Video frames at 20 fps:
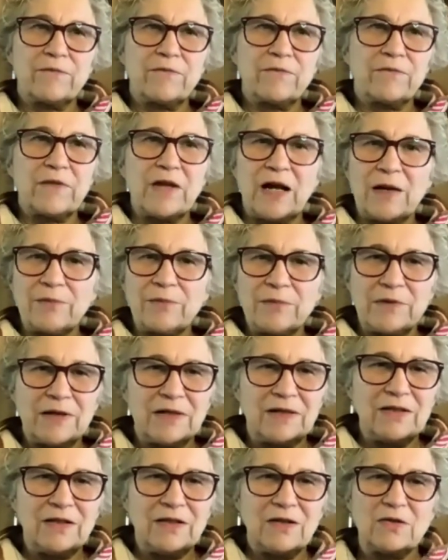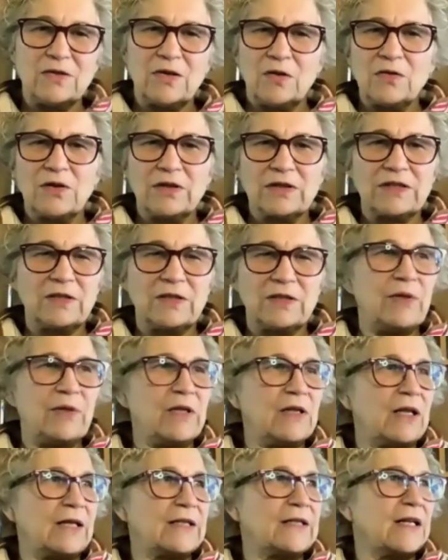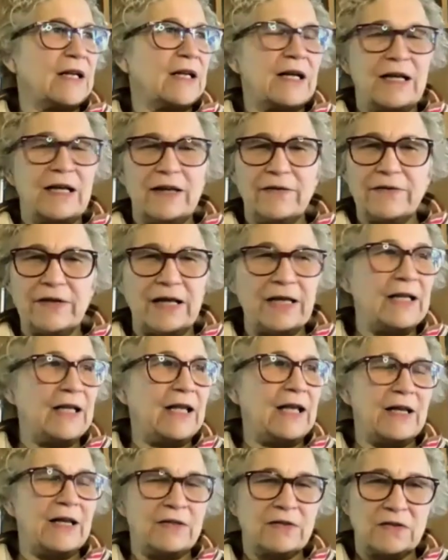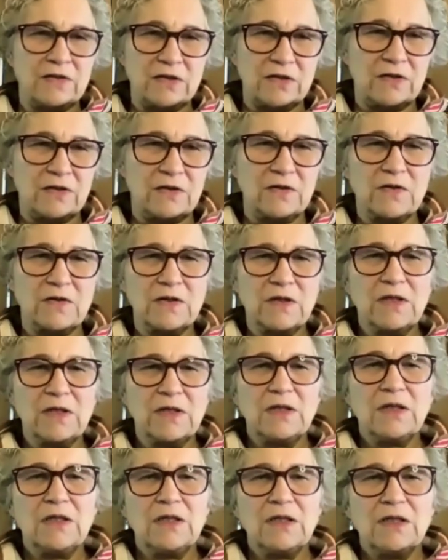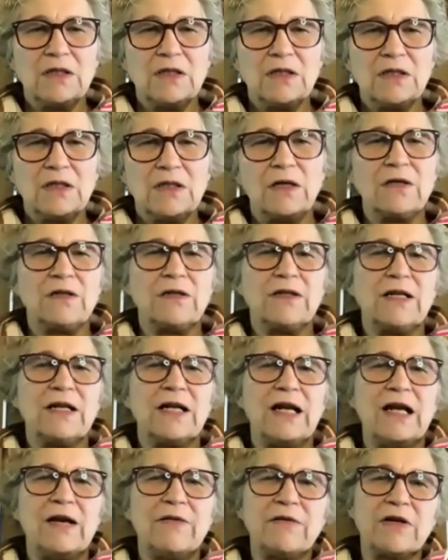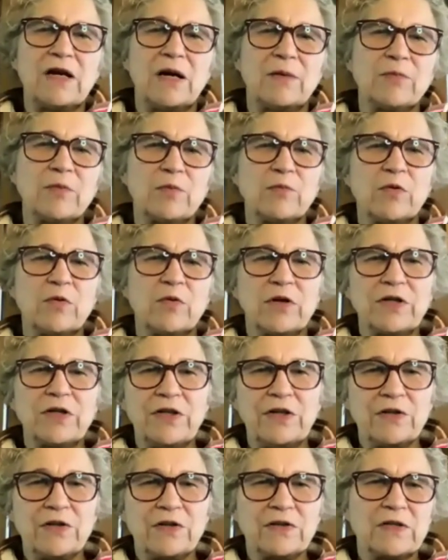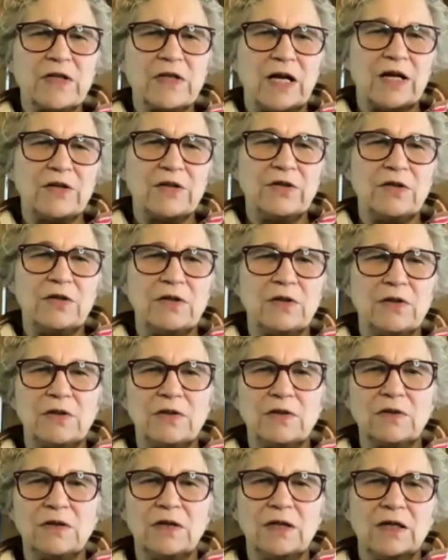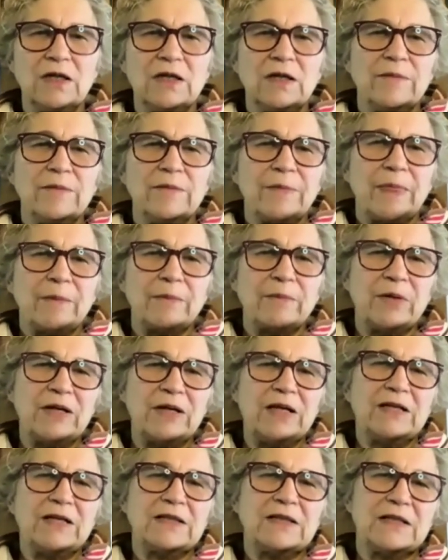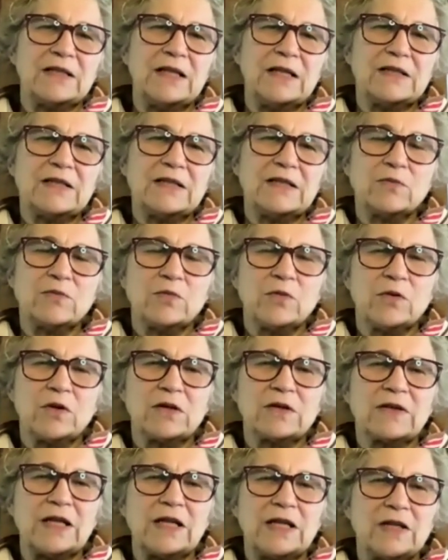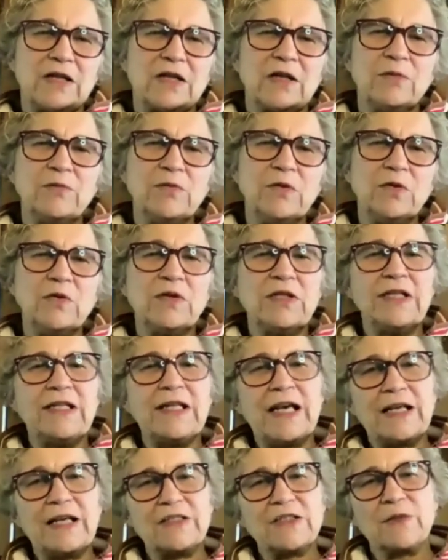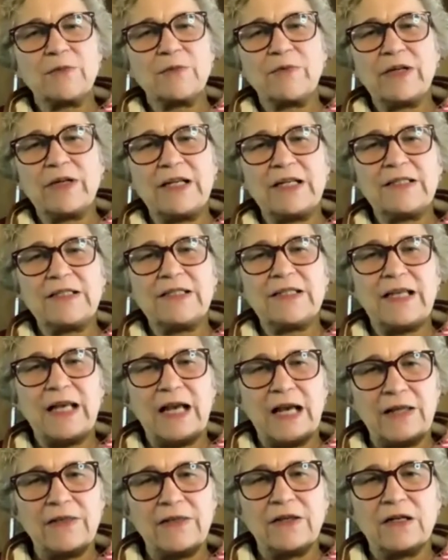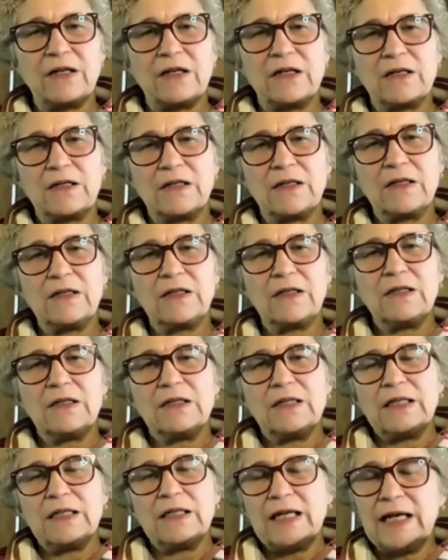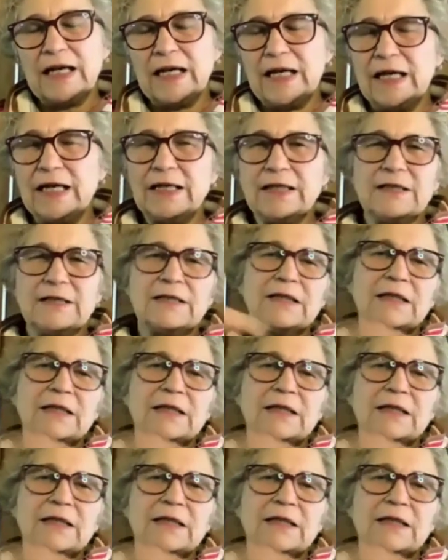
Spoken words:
Not, don't look to me like that I have any answers other than I have a couple more years on you. But this is work that the community has to bring in together. And